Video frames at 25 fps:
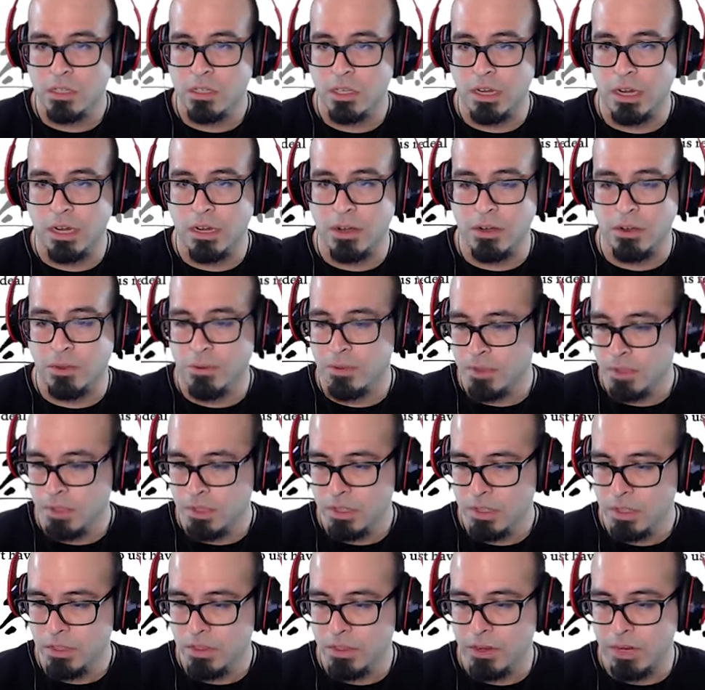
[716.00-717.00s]
Uh-oh.
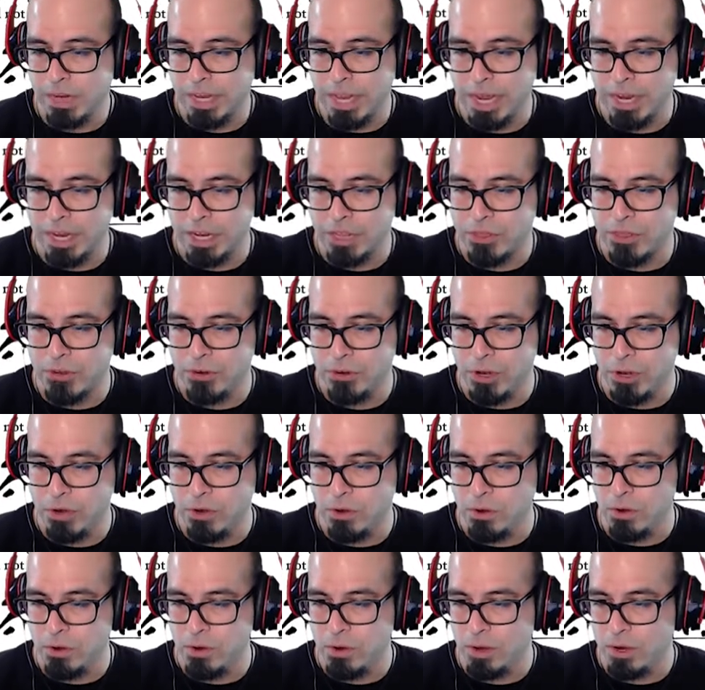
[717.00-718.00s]
They're getting
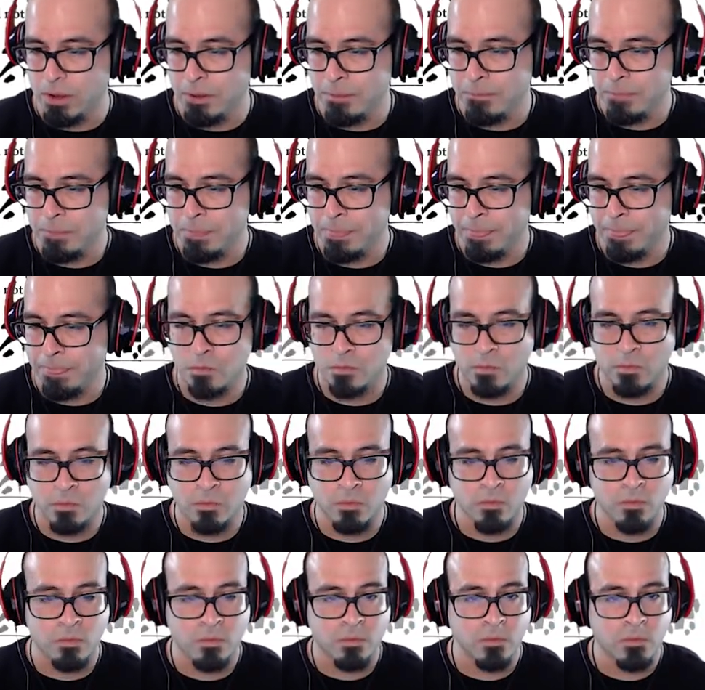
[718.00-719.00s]
through!
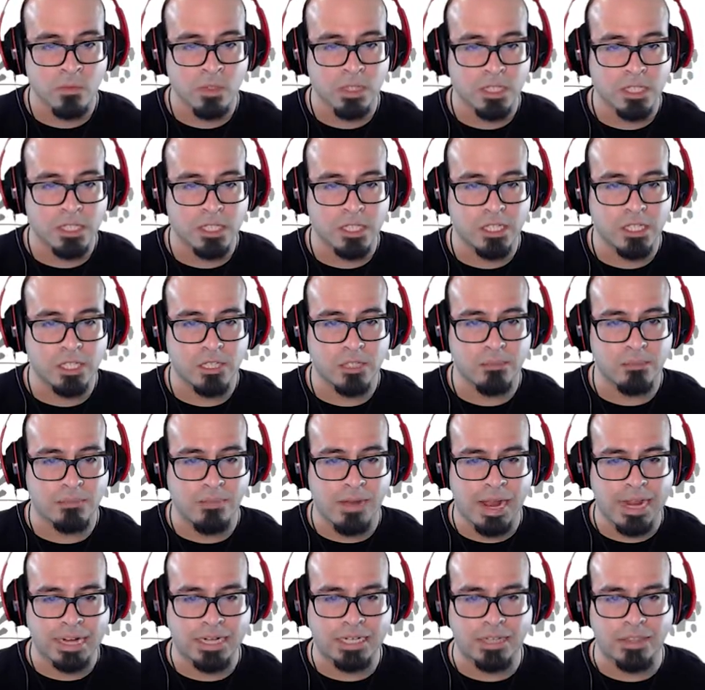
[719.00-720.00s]

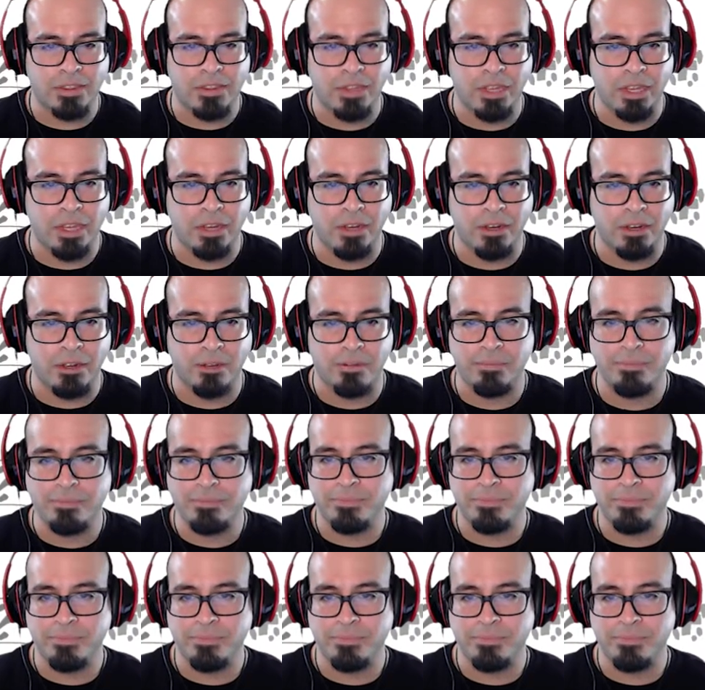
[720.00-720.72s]
Smite thee!